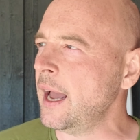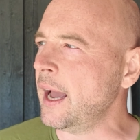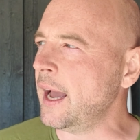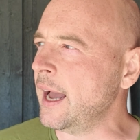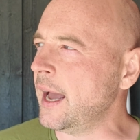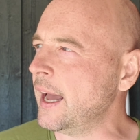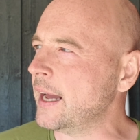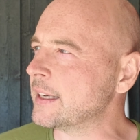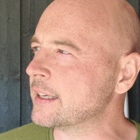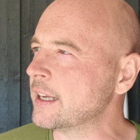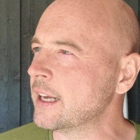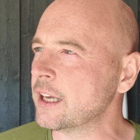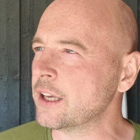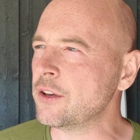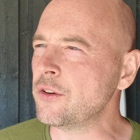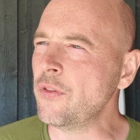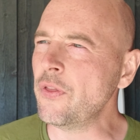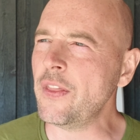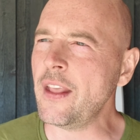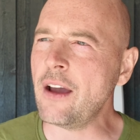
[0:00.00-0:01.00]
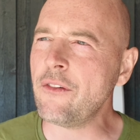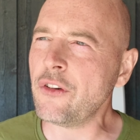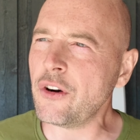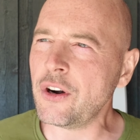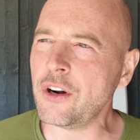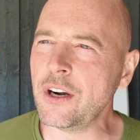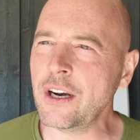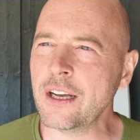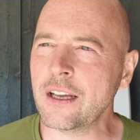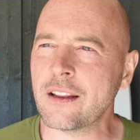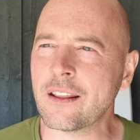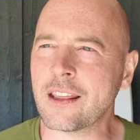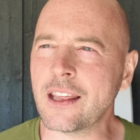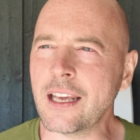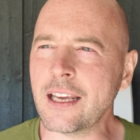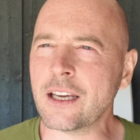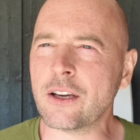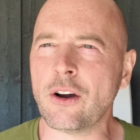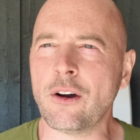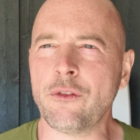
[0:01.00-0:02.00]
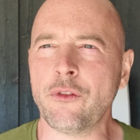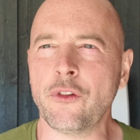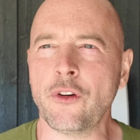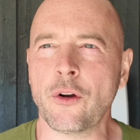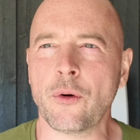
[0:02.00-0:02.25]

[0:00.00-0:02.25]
And you never think of